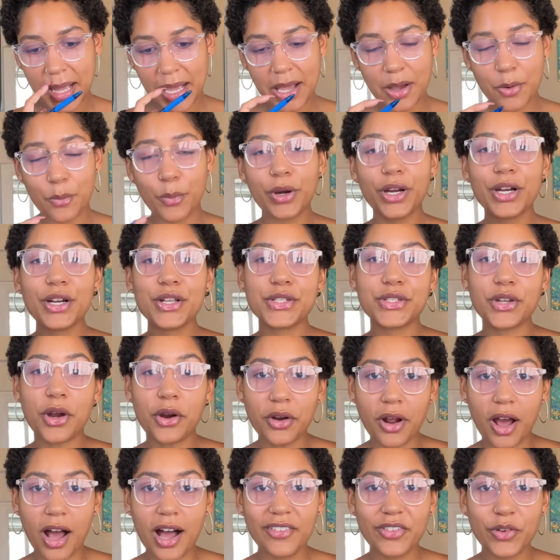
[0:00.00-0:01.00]
We're gonna
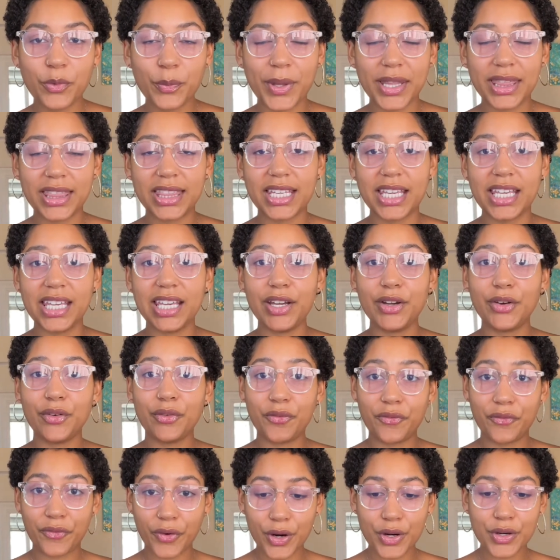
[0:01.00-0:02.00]
start off with the
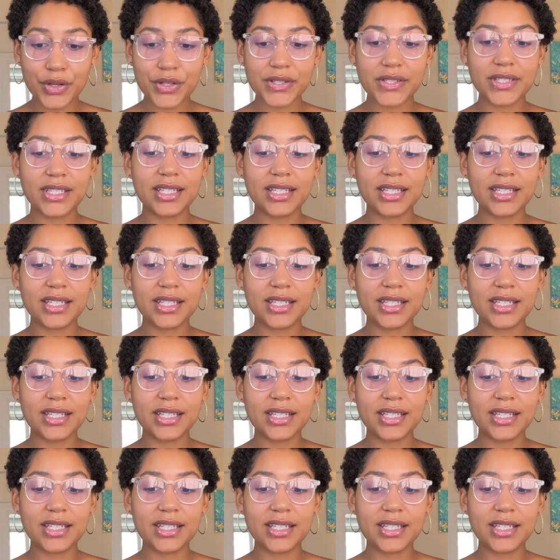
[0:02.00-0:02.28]
first